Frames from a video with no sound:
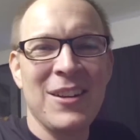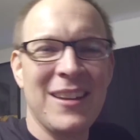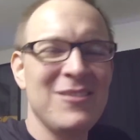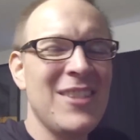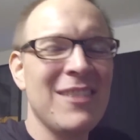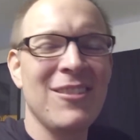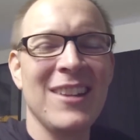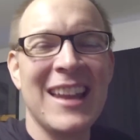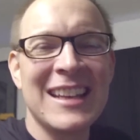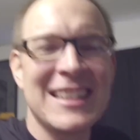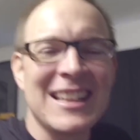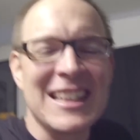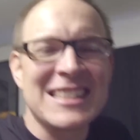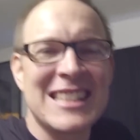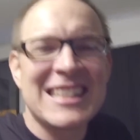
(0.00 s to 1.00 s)
never liked
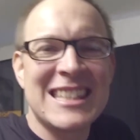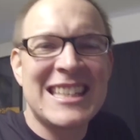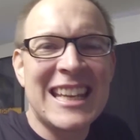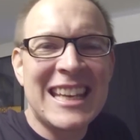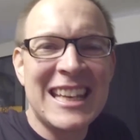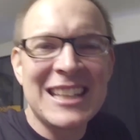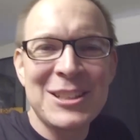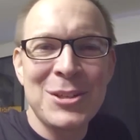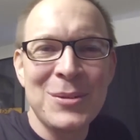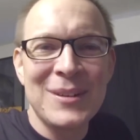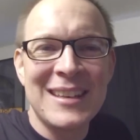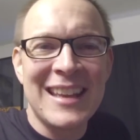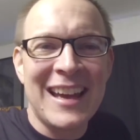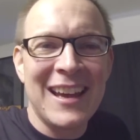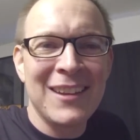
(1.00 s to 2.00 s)
like sticking to a
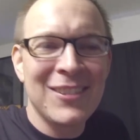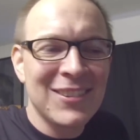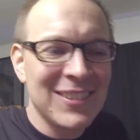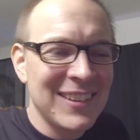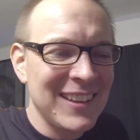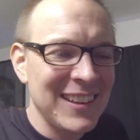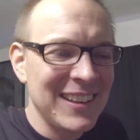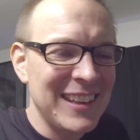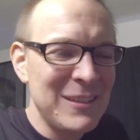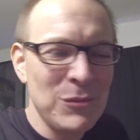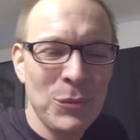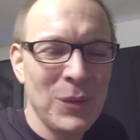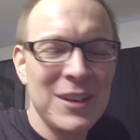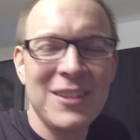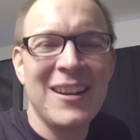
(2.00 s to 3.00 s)
desk, even
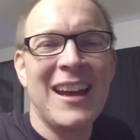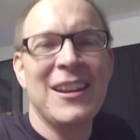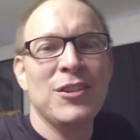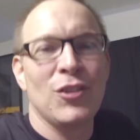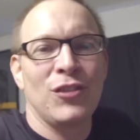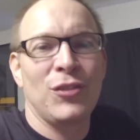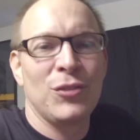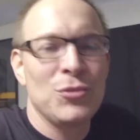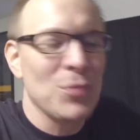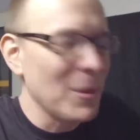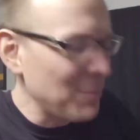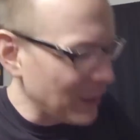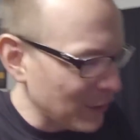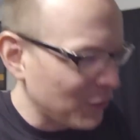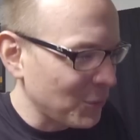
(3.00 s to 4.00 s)
when you're not just
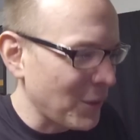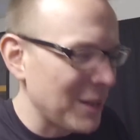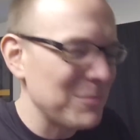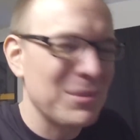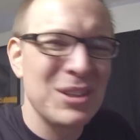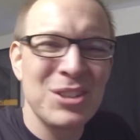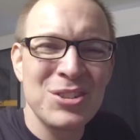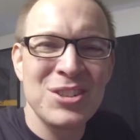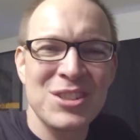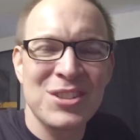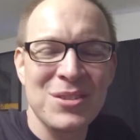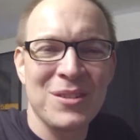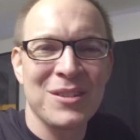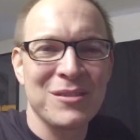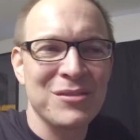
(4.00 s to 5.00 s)
dripping sweat, but you're just
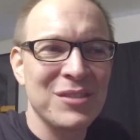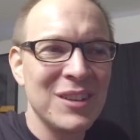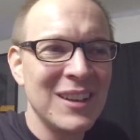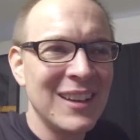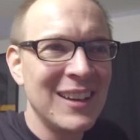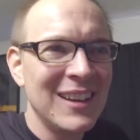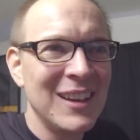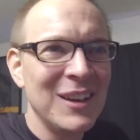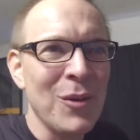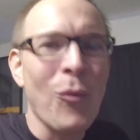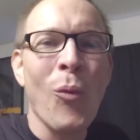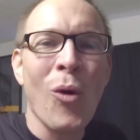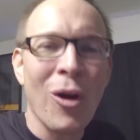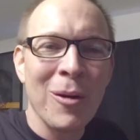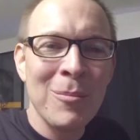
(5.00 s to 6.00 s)
sort of
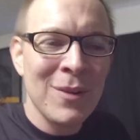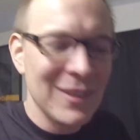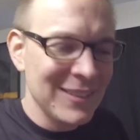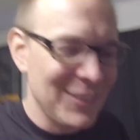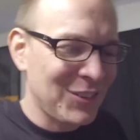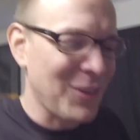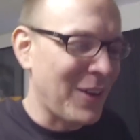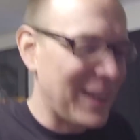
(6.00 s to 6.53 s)
warm. So I